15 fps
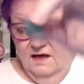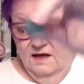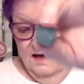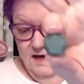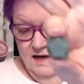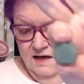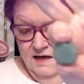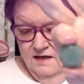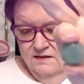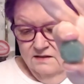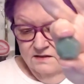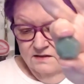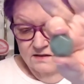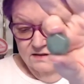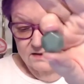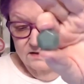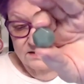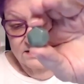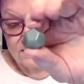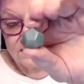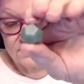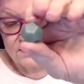and
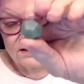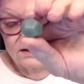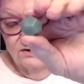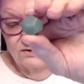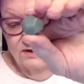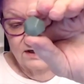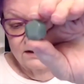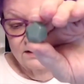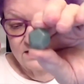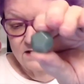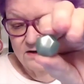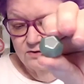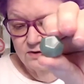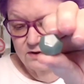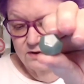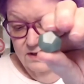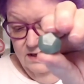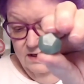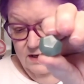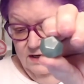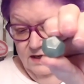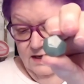the dodecahedron
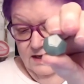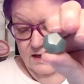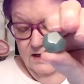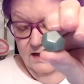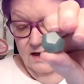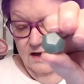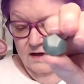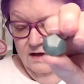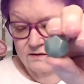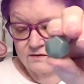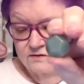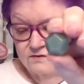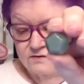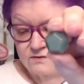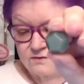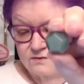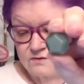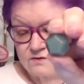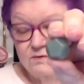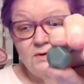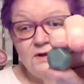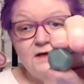uh,
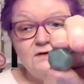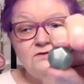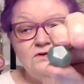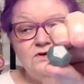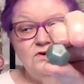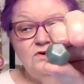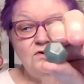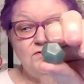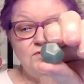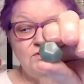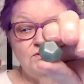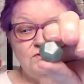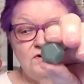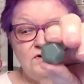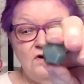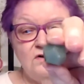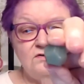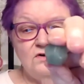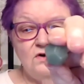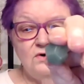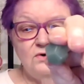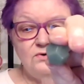symbolized the universe. It
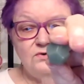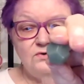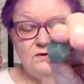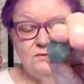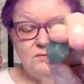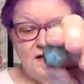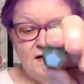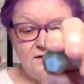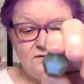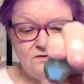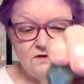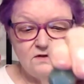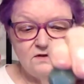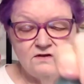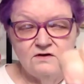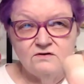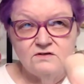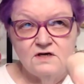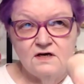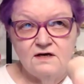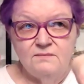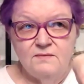also symbolized in their
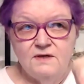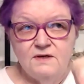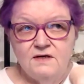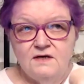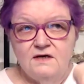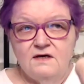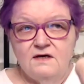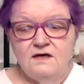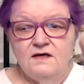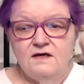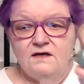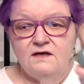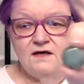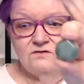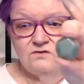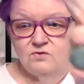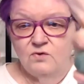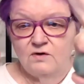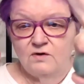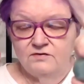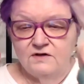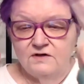time, it has
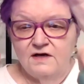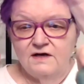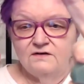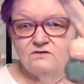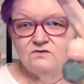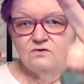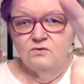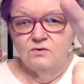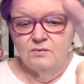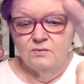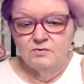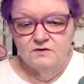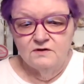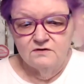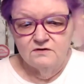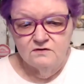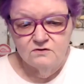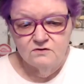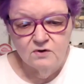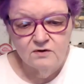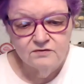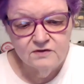12 sides, so it represents the
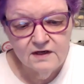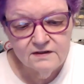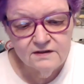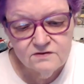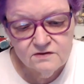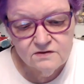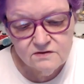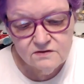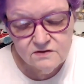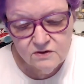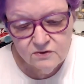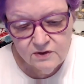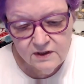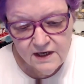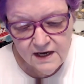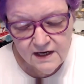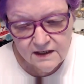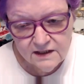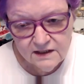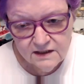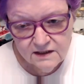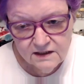12 signs, the zodiac,